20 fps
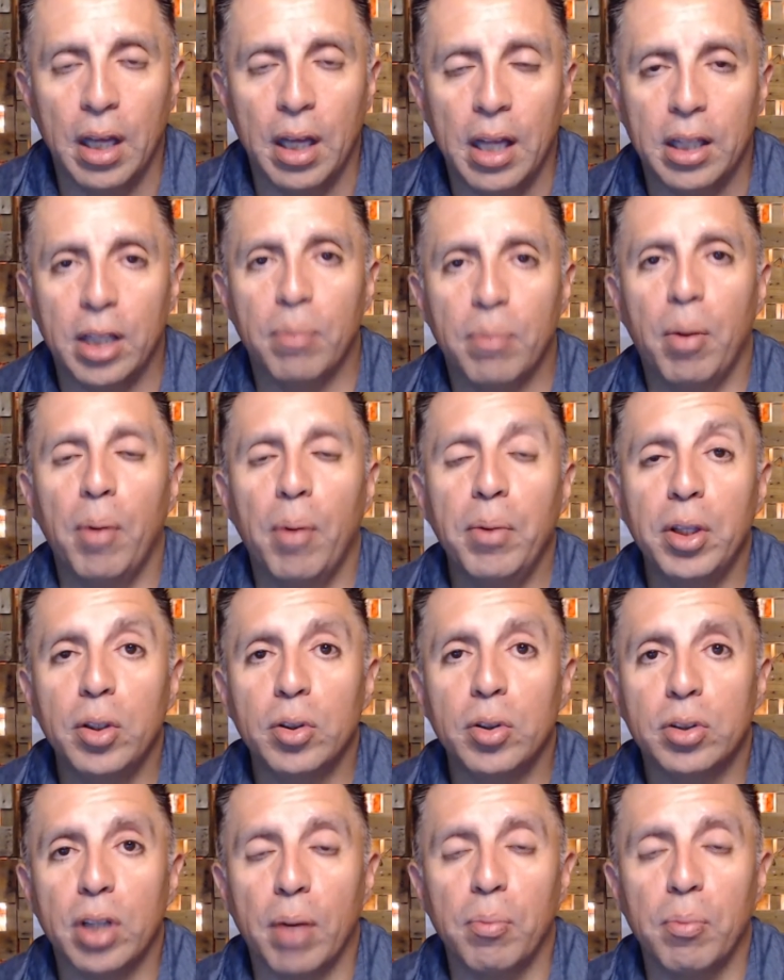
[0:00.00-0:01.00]

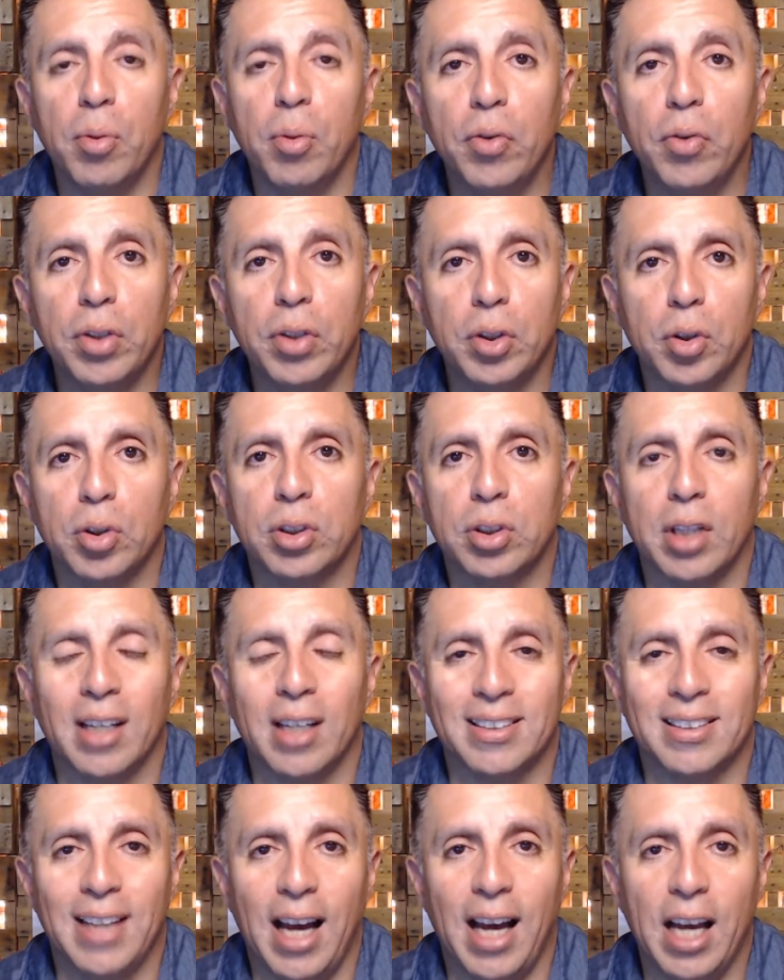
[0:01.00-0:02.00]
you
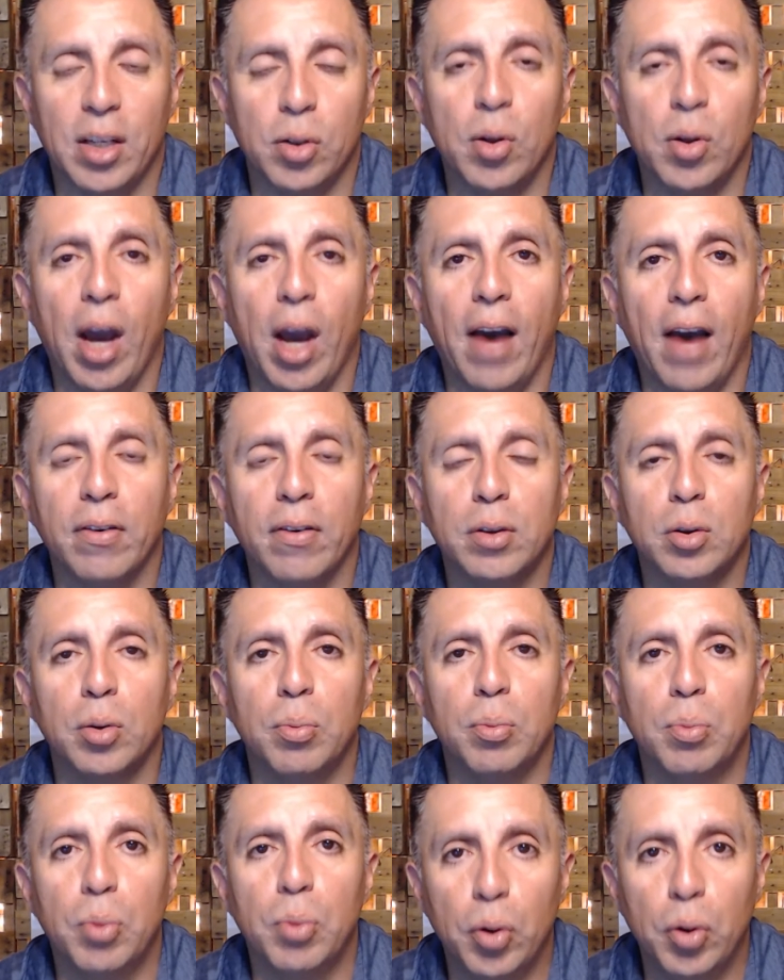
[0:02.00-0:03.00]
start dying. You have to
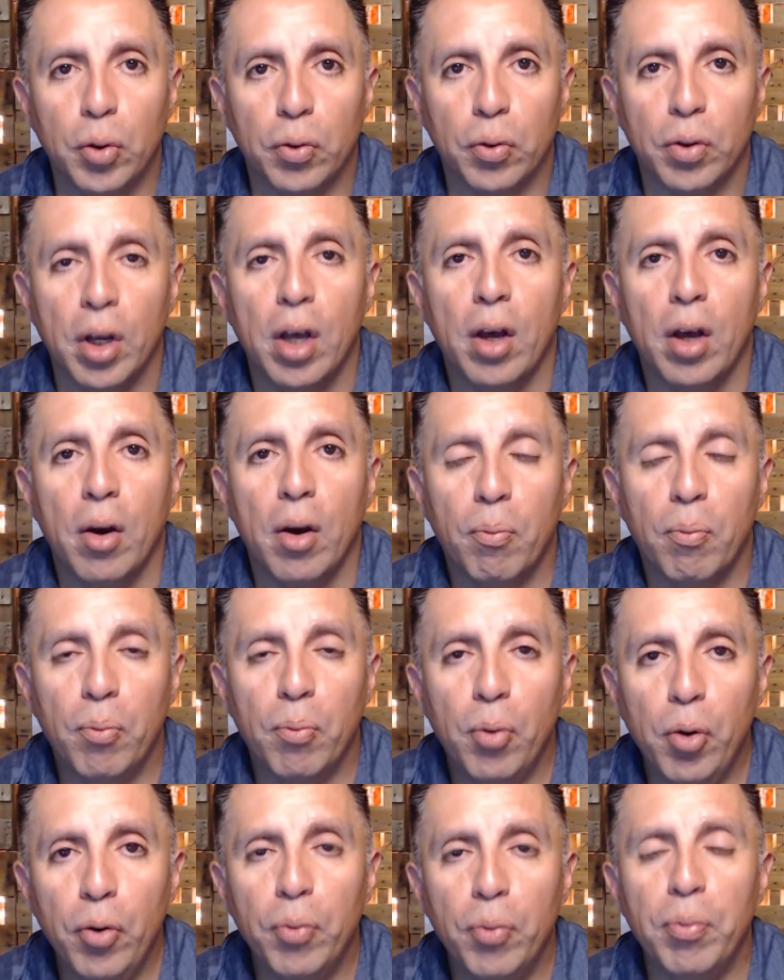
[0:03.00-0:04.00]
move.
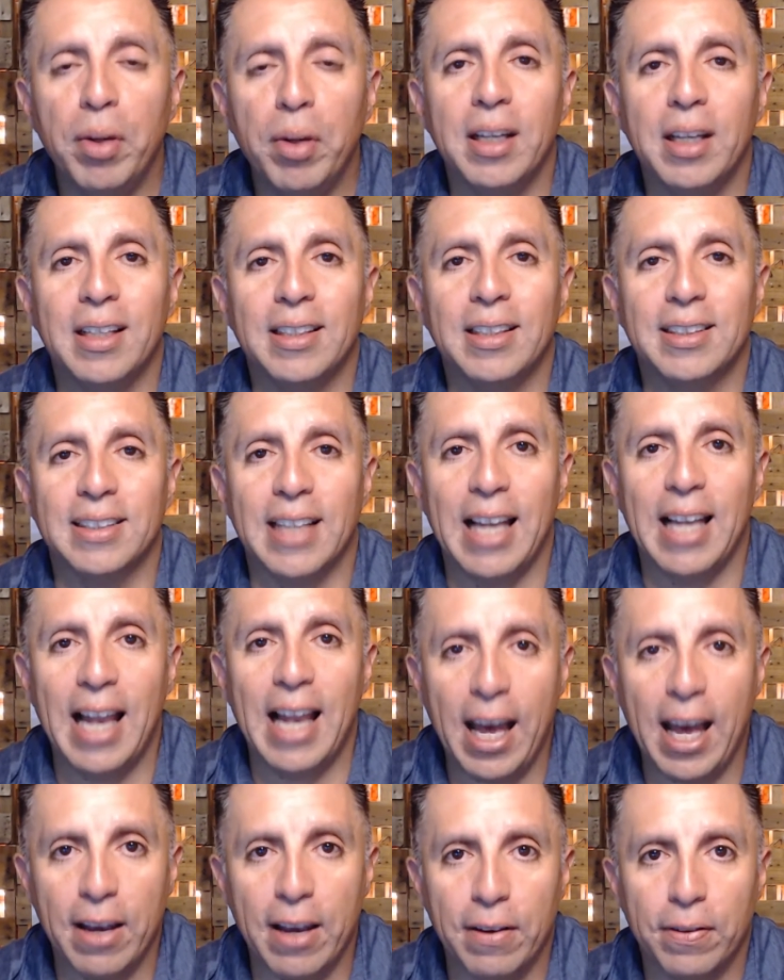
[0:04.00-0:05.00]
Movement is
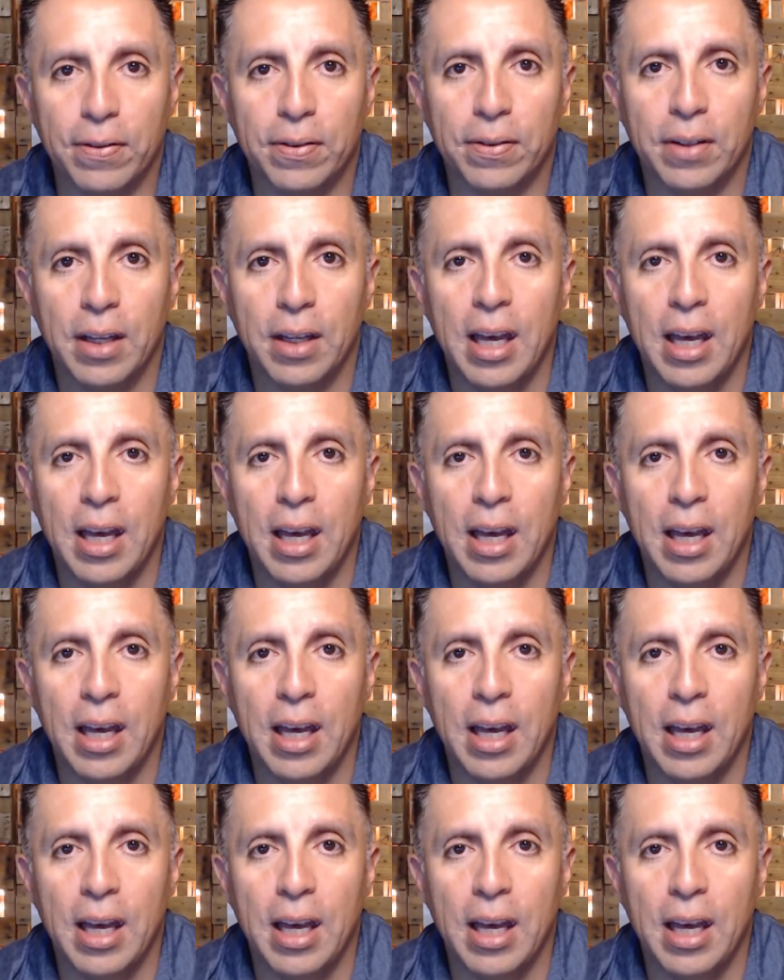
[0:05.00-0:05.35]
life.